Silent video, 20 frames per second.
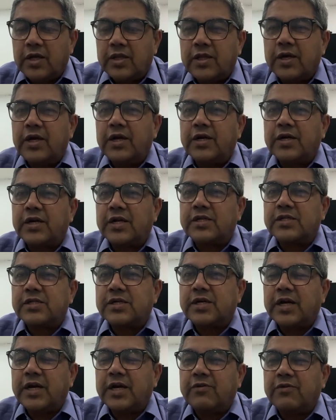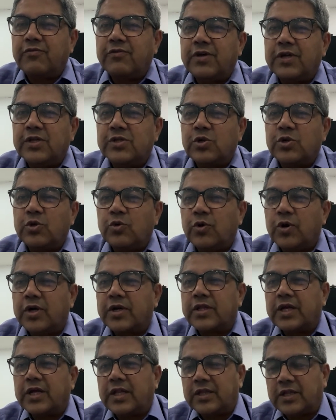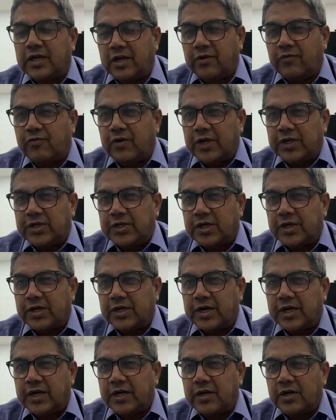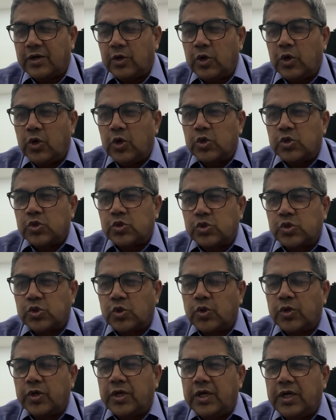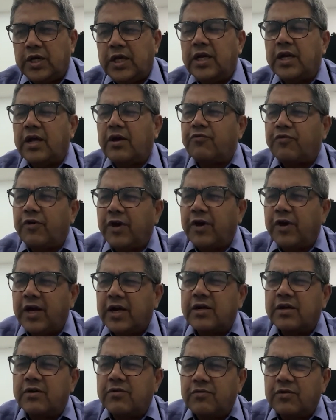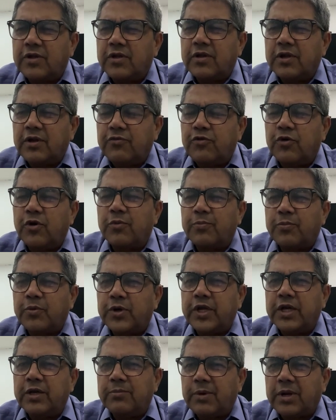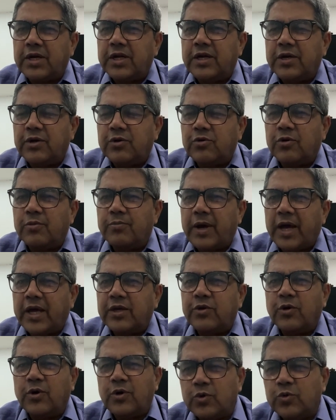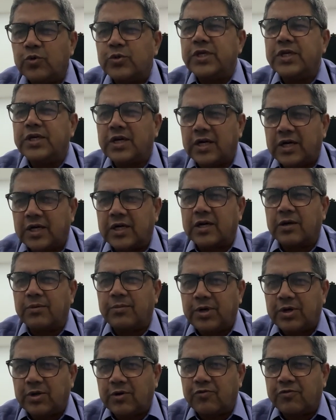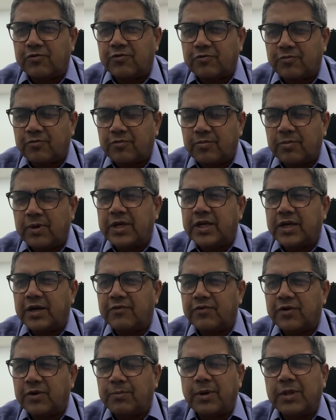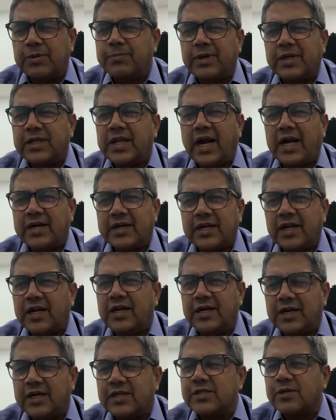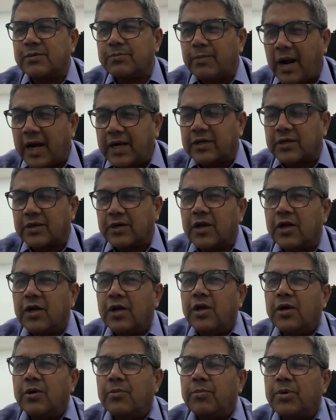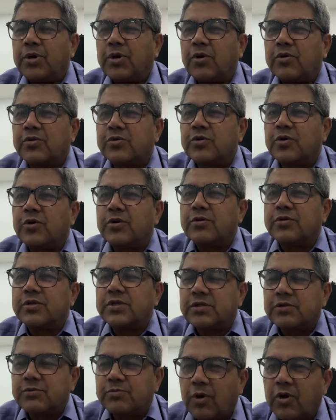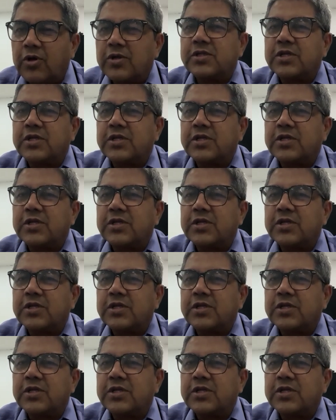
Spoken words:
The interest rate is lower than the inflation rate. So, in effect, if you're putting money into a bank, you're losing a little bit of money every month. But that really doesn't matter because your small